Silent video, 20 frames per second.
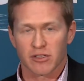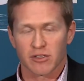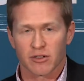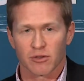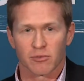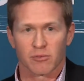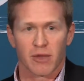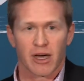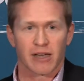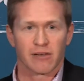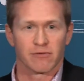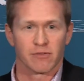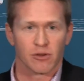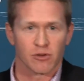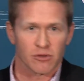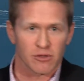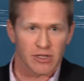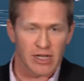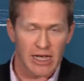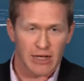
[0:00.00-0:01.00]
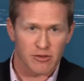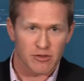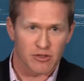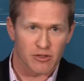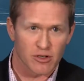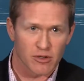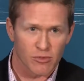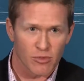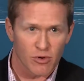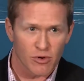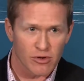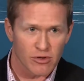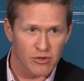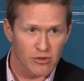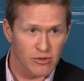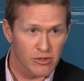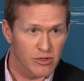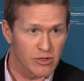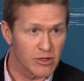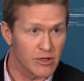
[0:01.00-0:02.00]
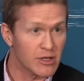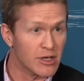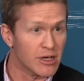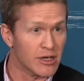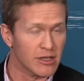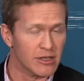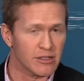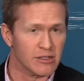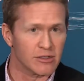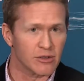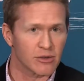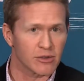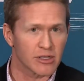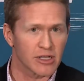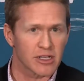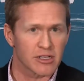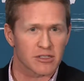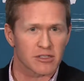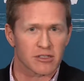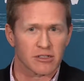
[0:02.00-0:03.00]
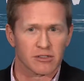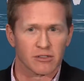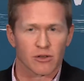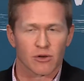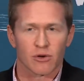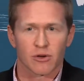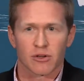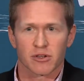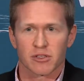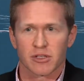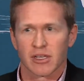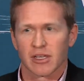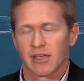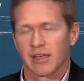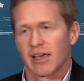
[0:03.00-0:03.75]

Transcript: so my vote counts no more nor less than yours.